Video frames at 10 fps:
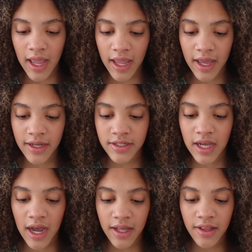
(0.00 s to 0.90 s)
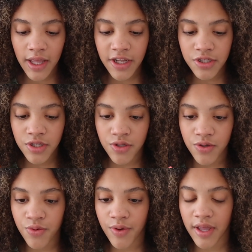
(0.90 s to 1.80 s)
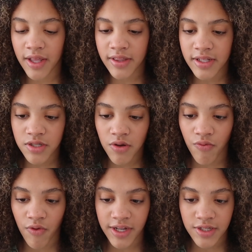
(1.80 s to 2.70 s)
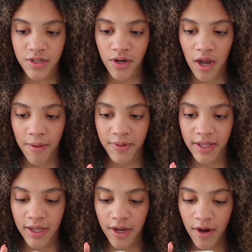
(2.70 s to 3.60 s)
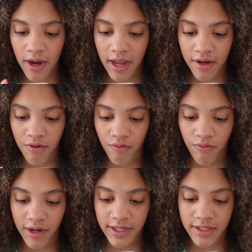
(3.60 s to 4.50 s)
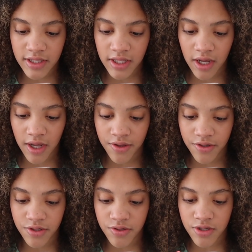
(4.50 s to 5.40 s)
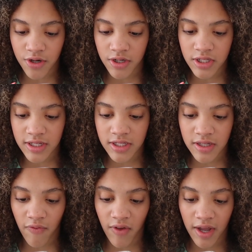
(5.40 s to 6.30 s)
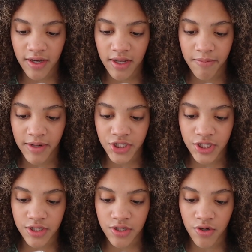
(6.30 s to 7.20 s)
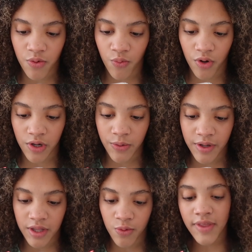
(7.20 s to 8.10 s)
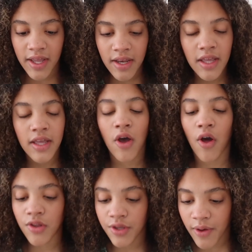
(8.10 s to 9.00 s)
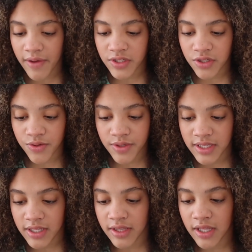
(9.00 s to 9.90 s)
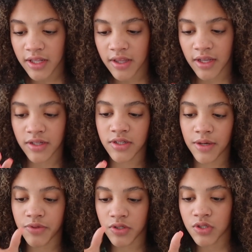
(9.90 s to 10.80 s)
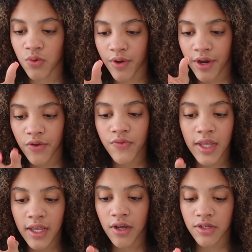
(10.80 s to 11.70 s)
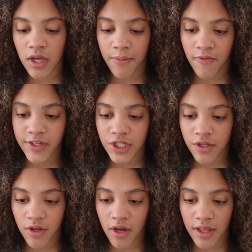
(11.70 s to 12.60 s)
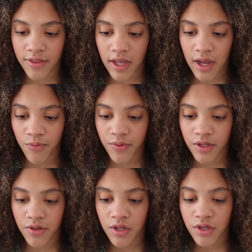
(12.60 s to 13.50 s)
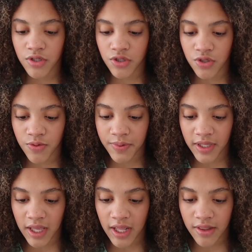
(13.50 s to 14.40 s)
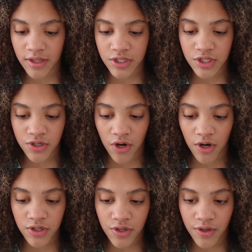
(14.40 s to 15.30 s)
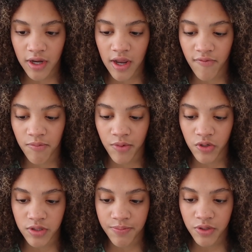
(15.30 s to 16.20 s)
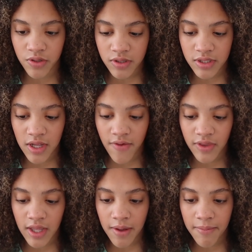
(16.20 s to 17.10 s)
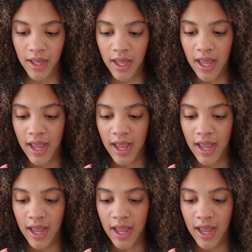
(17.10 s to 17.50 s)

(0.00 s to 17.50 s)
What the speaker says: And I like to hit this eraser up here and erase the other 2 stars because I find it much easier to work with. Then all you have to do is hit that like double square thing on top of each other, and that will duplicate the stars so you can have multiples of them.